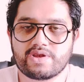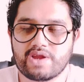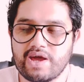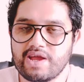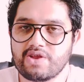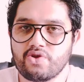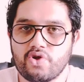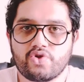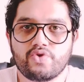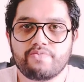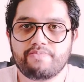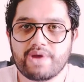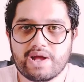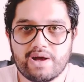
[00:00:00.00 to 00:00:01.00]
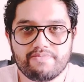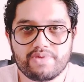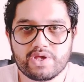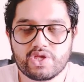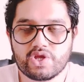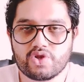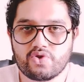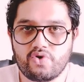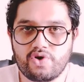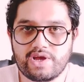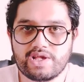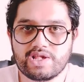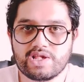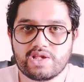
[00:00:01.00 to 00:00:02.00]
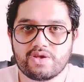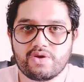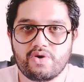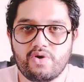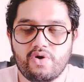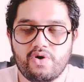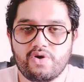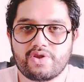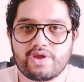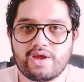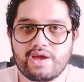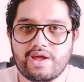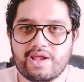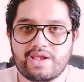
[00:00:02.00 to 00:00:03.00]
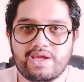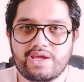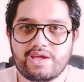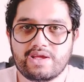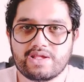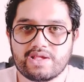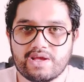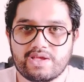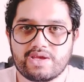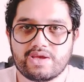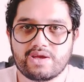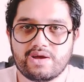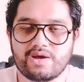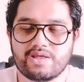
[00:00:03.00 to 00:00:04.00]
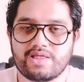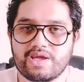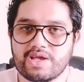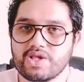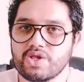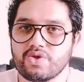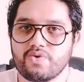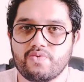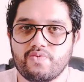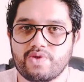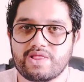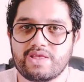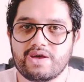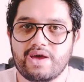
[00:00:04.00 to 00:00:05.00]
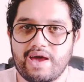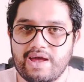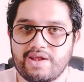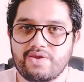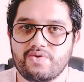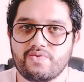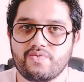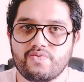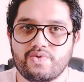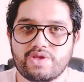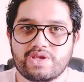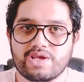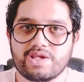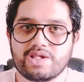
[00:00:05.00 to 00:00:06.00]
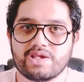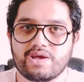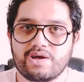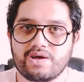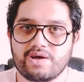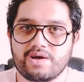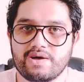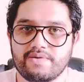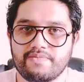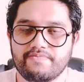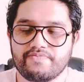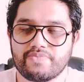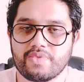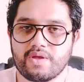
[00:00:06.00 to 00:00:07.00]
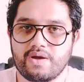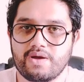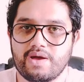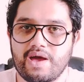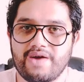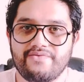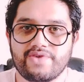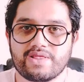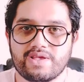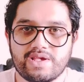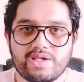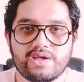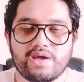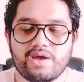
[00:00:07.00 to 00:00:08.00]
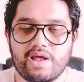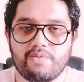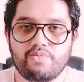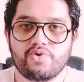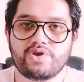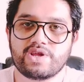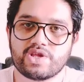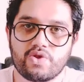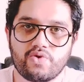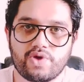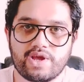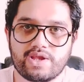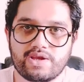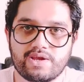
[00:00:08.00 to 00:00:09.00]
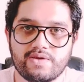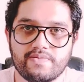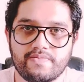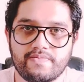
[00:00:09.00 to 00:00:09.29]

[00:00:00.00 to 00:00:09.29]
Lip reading: try not to pick up his toys or any such things with the hand which is having this elbow dislocated.